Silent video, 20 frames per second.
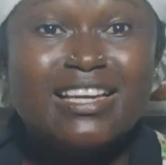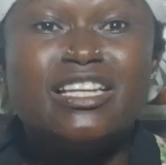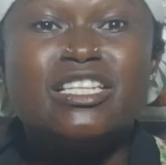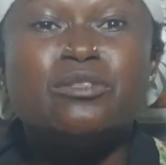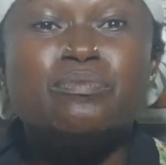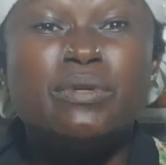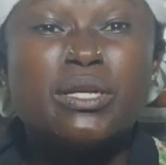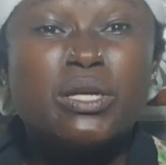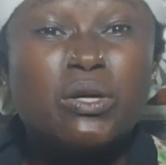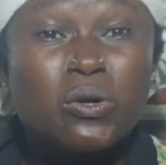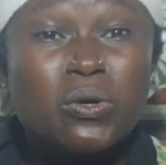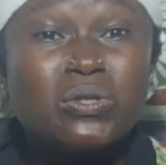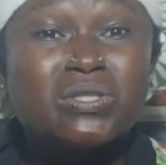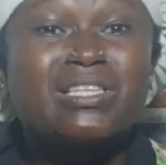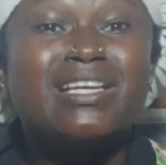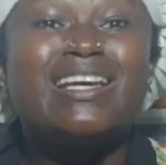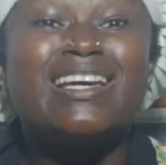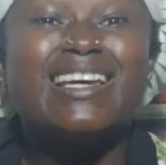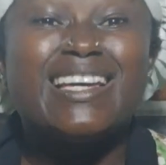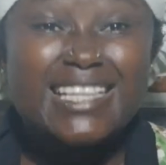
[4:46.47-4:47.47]
It's
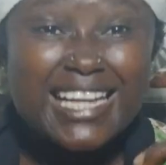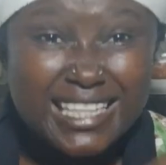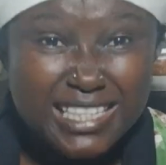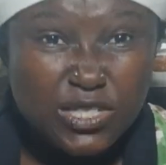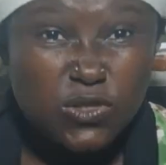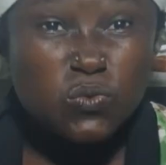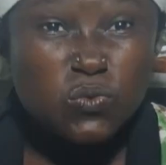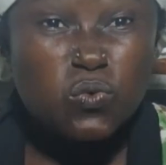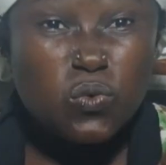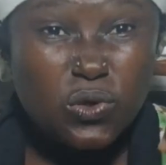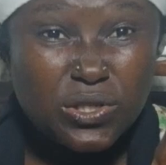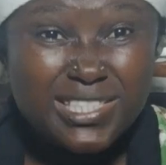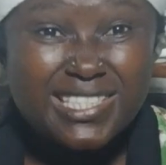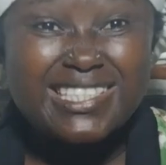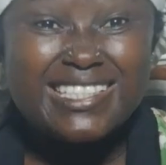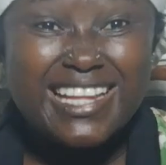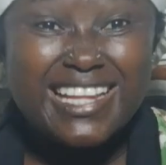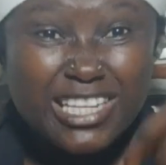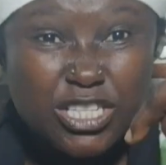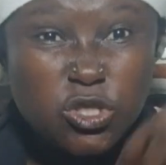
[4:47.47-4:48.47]
because that is
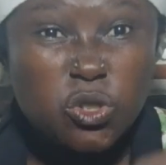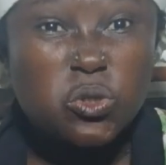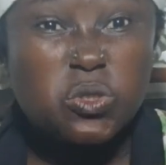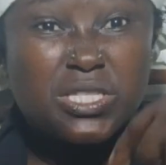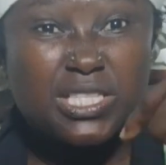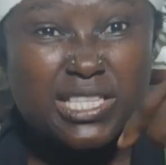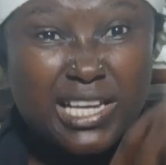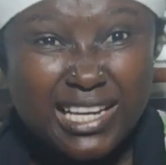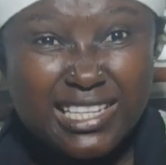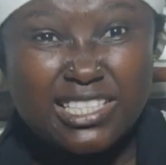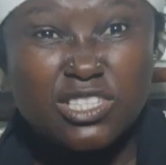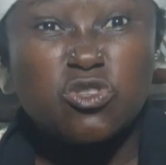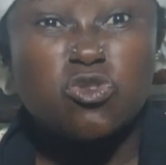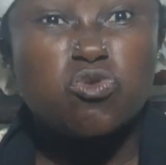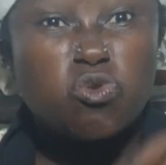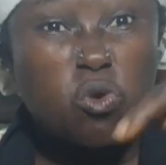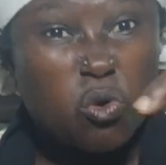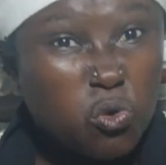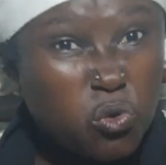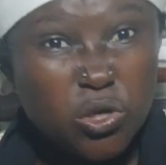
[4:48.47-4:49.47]
what nature said
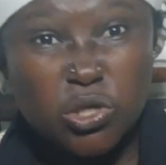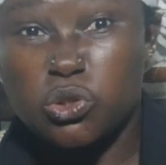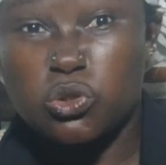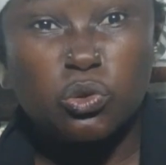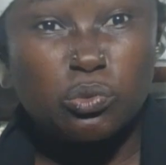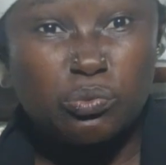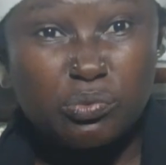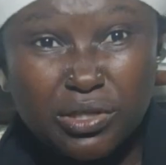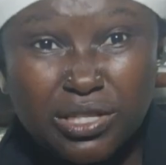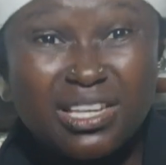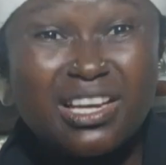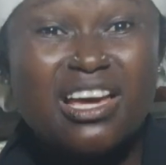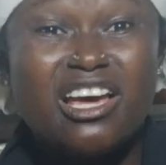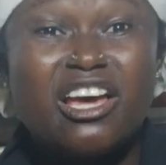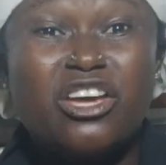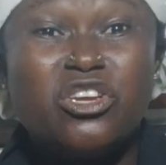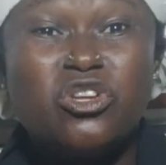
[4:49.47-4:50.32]
you're going to be.